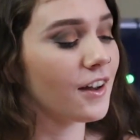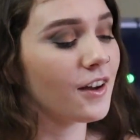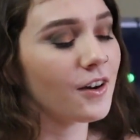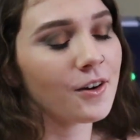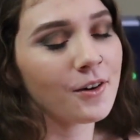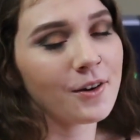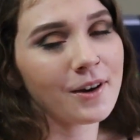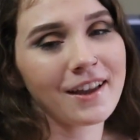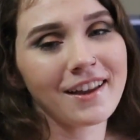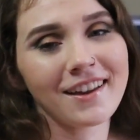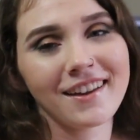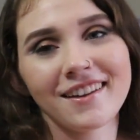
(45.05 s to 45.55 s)

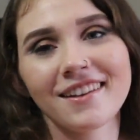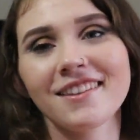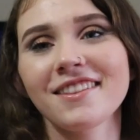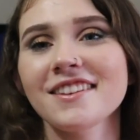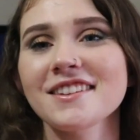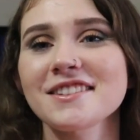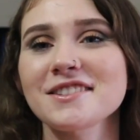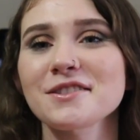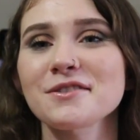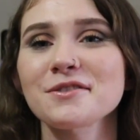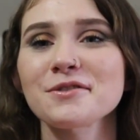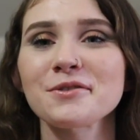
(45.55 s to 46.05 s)
Okay,
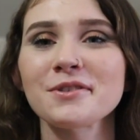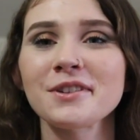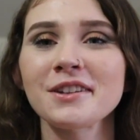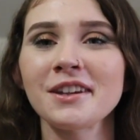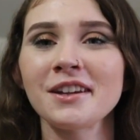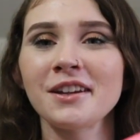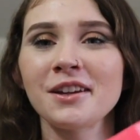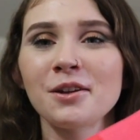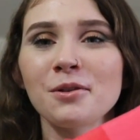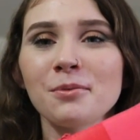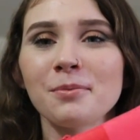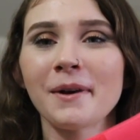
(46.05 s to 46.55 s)
this is a
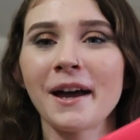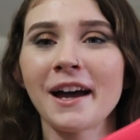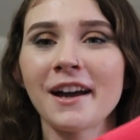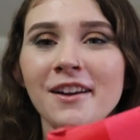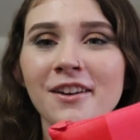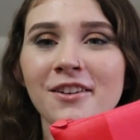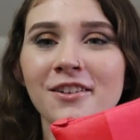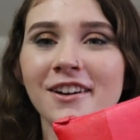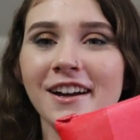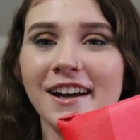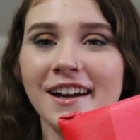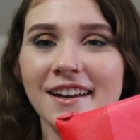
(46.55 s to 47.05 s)
really cute
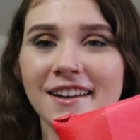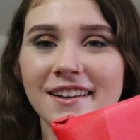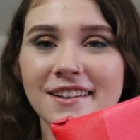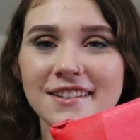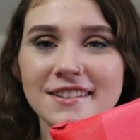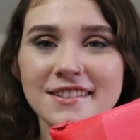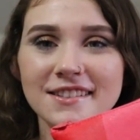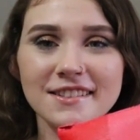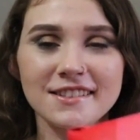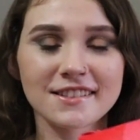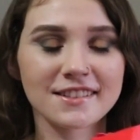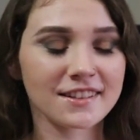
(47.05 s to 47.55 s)
bag, you
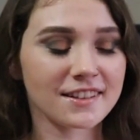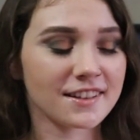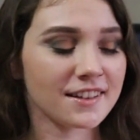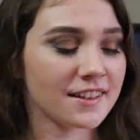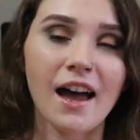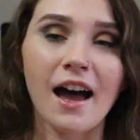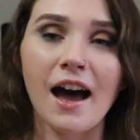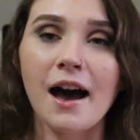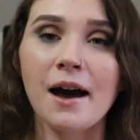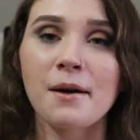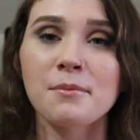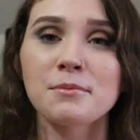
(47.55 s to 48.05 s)
guys.
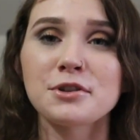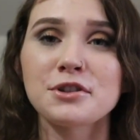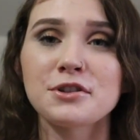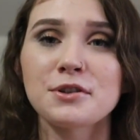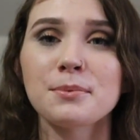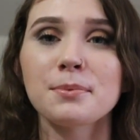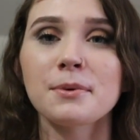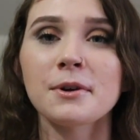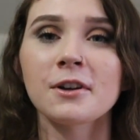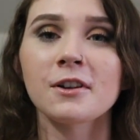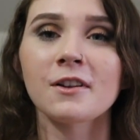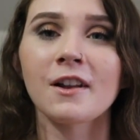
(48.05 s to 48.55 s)
I'm
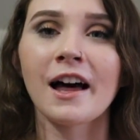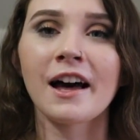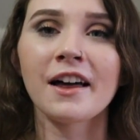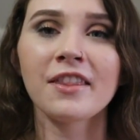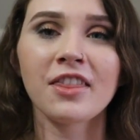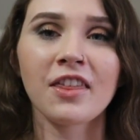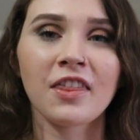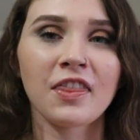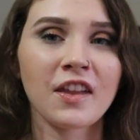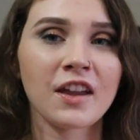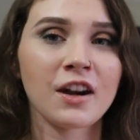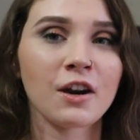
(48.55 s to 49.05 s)
super glad
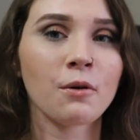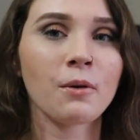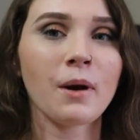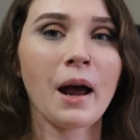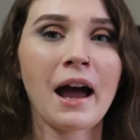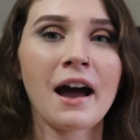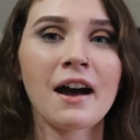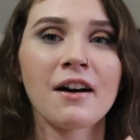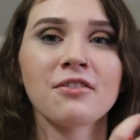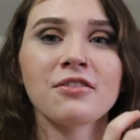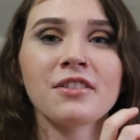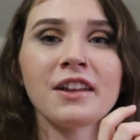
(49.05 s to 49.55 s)
that they don't
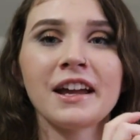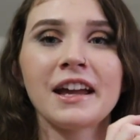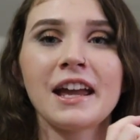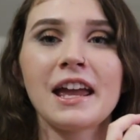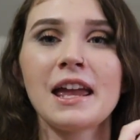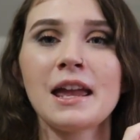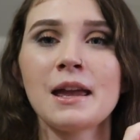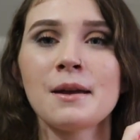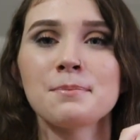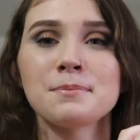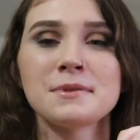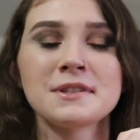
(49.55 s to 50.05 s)
have like
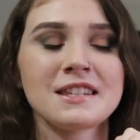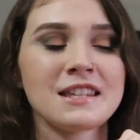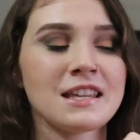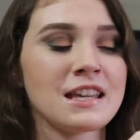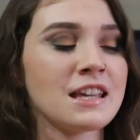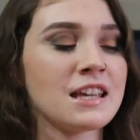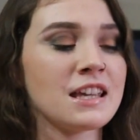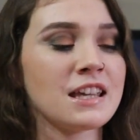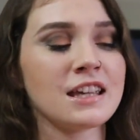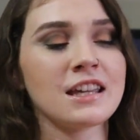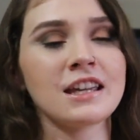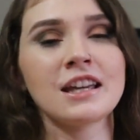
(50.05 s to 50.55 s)

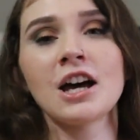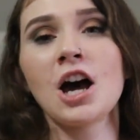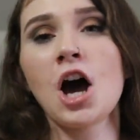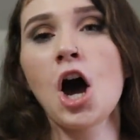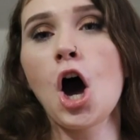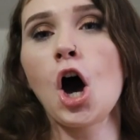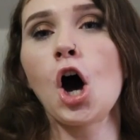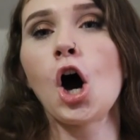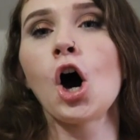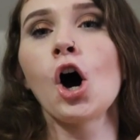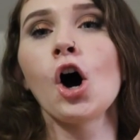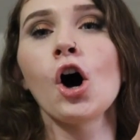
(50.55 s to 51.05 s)
Ipsy
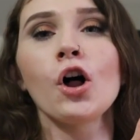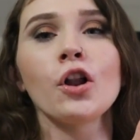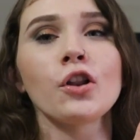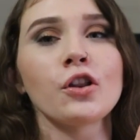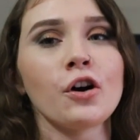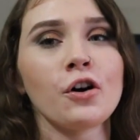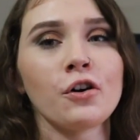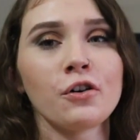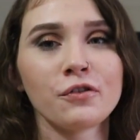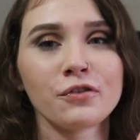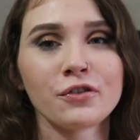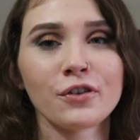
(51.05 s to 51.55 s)
all
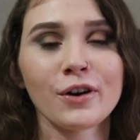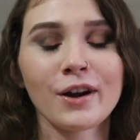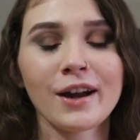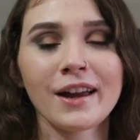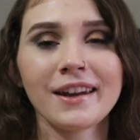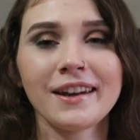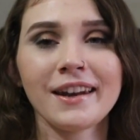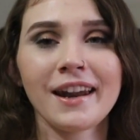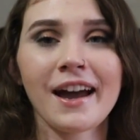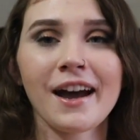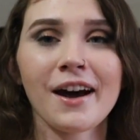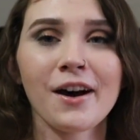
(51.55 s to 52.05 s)
over
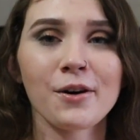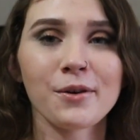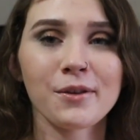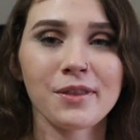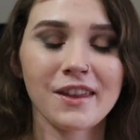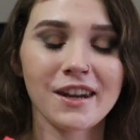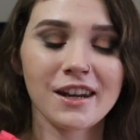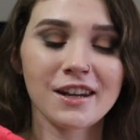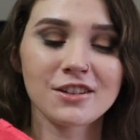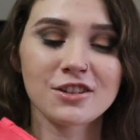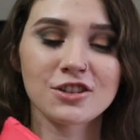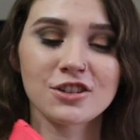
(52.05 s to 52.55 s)
it now,
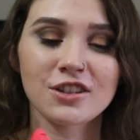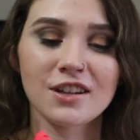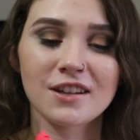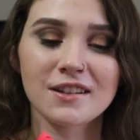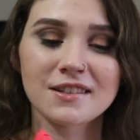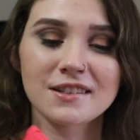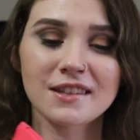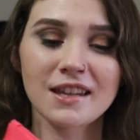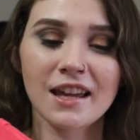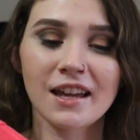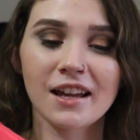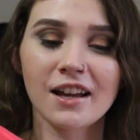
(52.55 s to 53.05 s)
that it's
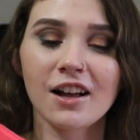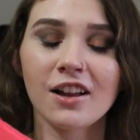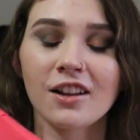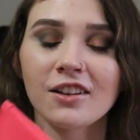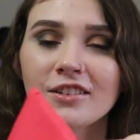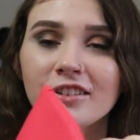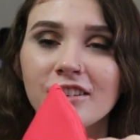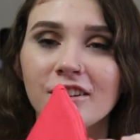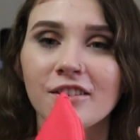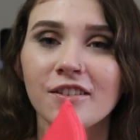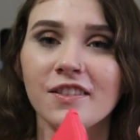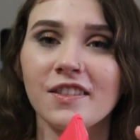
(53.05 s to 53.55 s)
just like a
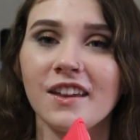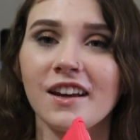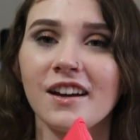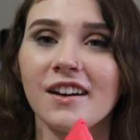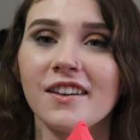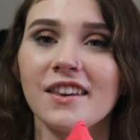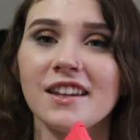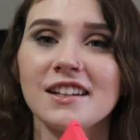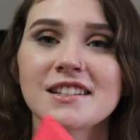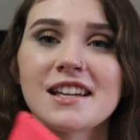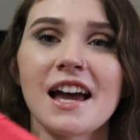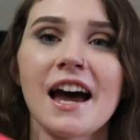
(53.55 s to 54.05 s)
little thing
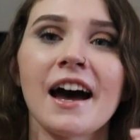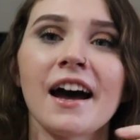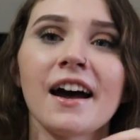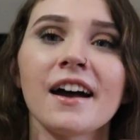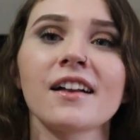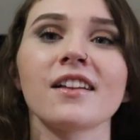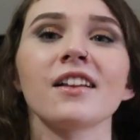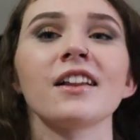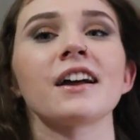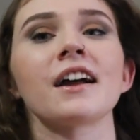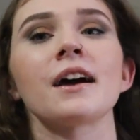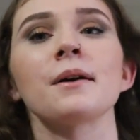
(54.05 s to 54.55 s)
on the
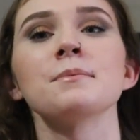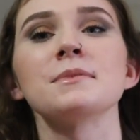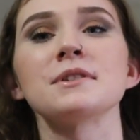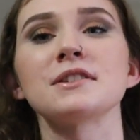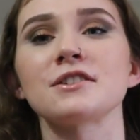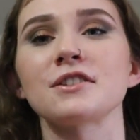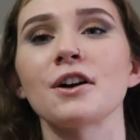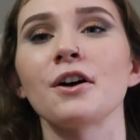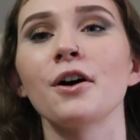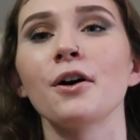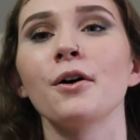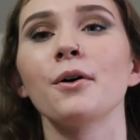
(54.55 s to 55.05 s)
tag. Like, I'm
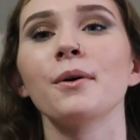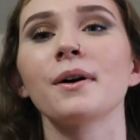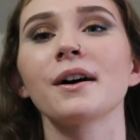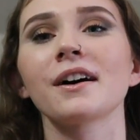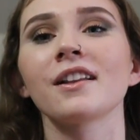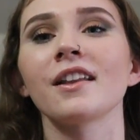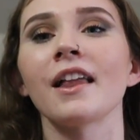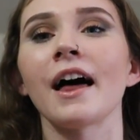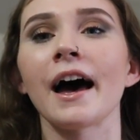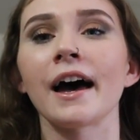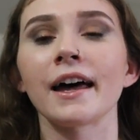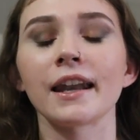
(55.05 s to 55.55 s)
so
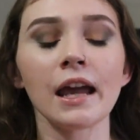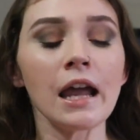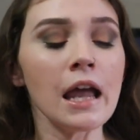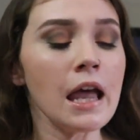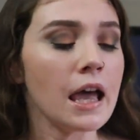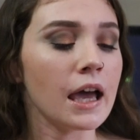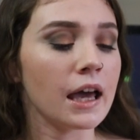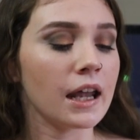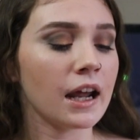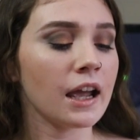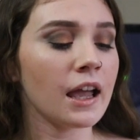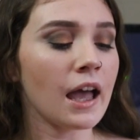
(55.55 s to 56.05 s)
glad.
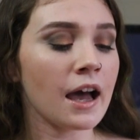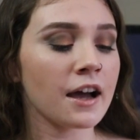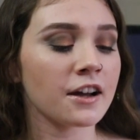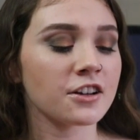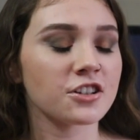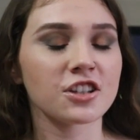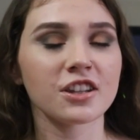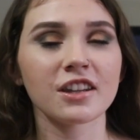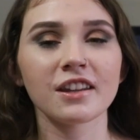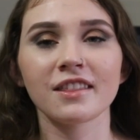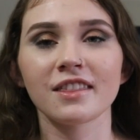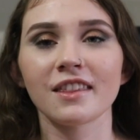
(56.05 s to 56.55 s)
And I
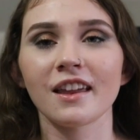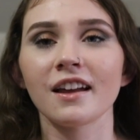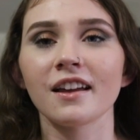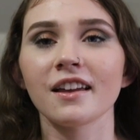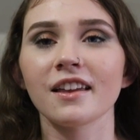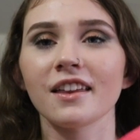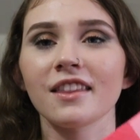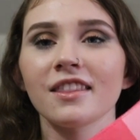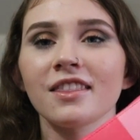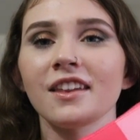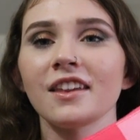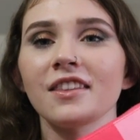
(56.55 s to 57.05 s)
actually
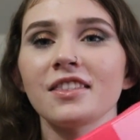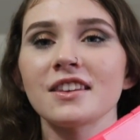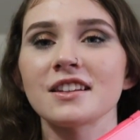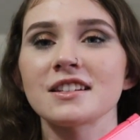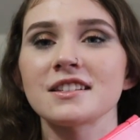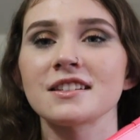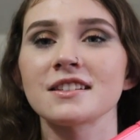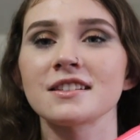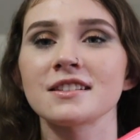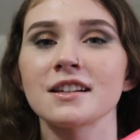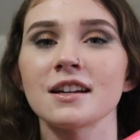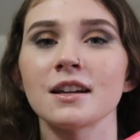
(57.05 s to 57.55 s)
think that
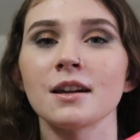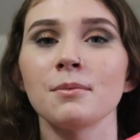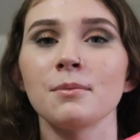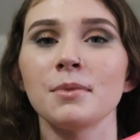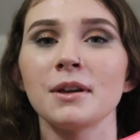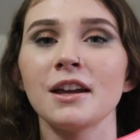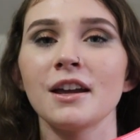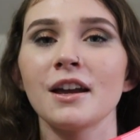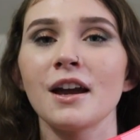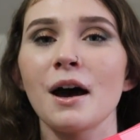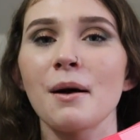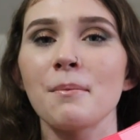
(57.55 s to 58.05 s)
this is gonna
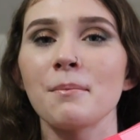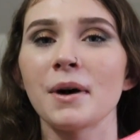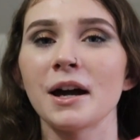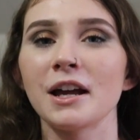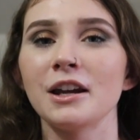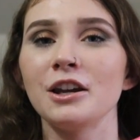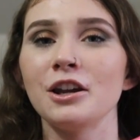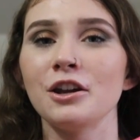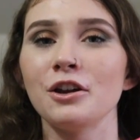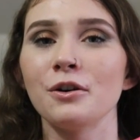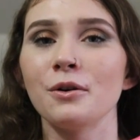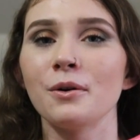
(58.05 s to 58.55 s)
be my
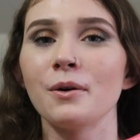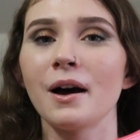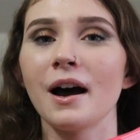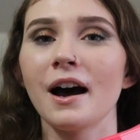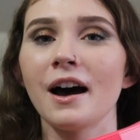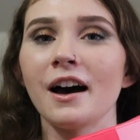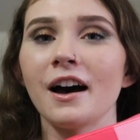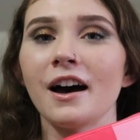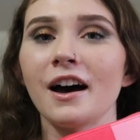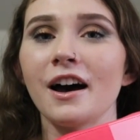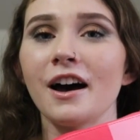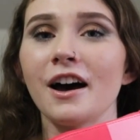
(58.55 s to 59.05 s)
new
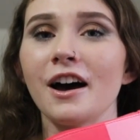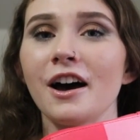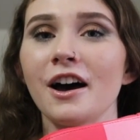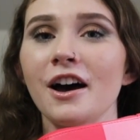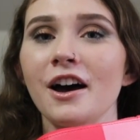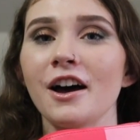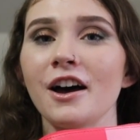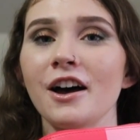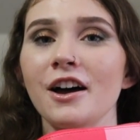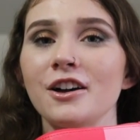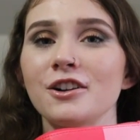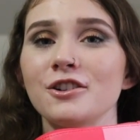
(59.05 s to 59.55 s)

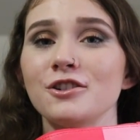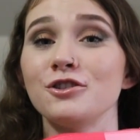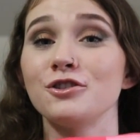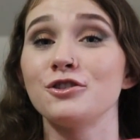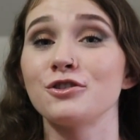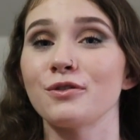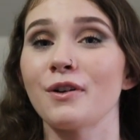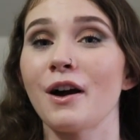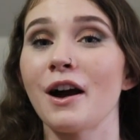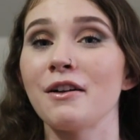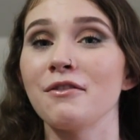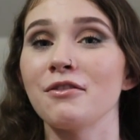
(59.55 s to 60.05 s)

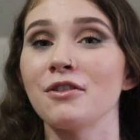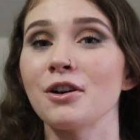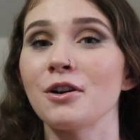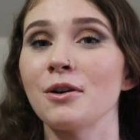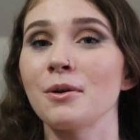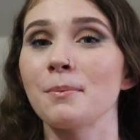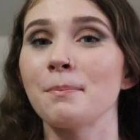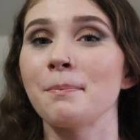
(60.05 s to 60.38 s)
driver